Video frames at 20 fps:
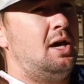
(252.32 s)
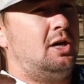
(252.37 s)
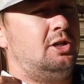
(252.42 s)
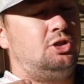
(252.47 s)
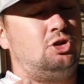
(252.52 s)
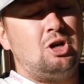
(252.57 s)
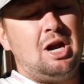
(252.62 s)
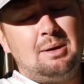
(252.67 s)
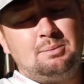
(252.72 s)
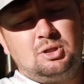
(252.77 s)
a
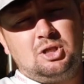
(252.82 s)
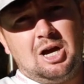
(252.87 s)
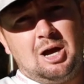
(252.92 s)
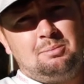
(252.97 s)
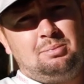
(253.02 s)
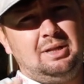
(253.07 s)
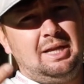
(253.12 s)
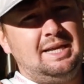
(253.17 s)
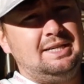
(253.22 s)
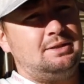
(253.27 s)
drop
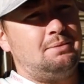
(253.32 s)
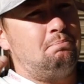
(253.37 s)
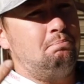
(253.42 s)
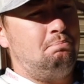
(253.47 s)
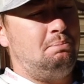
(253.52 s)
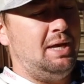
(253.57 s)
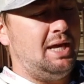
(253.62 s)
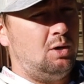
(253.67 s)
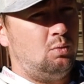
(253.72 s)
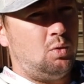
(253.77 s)
shot plays a
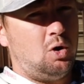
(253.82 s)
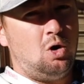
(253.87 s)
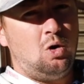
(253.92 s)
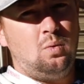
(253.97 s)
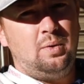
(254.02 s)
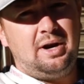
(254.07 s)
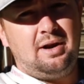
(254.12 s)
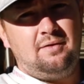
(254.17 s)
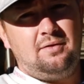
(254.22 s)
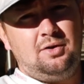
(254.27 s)
big role
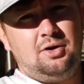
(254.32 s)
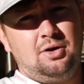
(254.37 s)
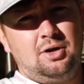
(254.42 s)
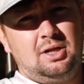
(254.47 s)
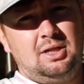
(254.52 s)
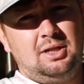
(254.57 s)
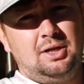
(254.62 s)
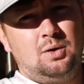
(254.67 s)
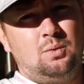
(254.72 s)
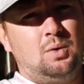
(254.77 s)
whenever you're in
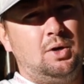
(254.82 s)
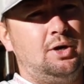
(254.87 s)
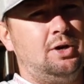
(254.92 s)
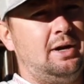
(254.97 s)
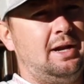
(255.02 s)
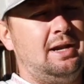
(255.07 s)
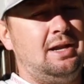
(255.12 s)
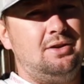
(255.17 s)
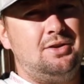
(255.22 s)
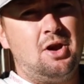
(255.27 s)
clear water
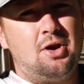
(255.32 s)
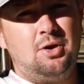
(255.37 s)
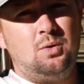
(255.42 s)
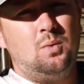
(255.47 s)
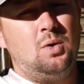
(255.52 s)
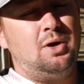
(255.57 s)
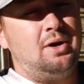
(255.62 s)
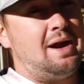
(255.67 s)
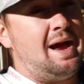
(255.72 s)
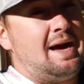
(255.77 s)
and in dirty
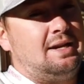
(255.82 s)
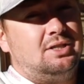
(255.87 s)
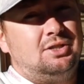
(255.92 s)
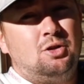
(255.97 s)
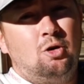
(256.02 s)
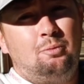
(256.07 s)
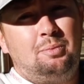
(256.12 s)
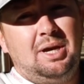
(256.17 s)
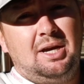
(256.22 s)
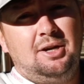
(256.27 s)
water. I just
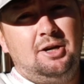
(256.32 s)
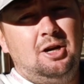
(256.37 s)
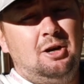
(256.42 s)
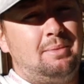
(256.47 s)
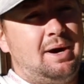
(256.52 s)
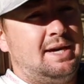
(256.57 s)
don't pick it up.